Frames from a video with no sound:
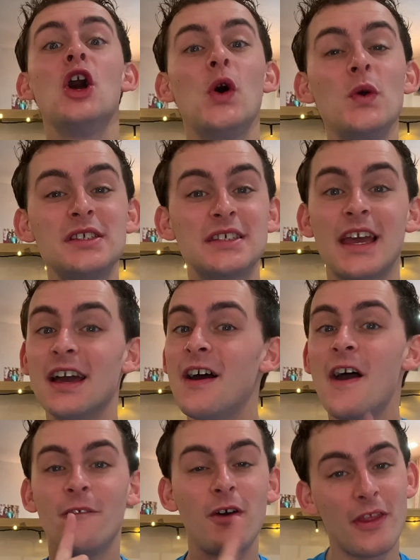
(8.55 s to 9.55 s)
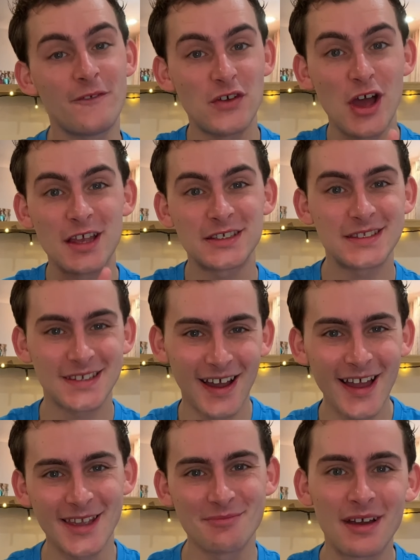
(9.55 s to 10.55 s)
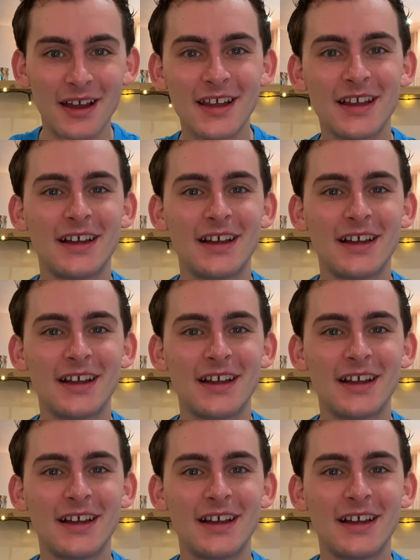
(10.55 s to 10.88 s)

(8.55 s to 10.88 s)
who is here for the first time.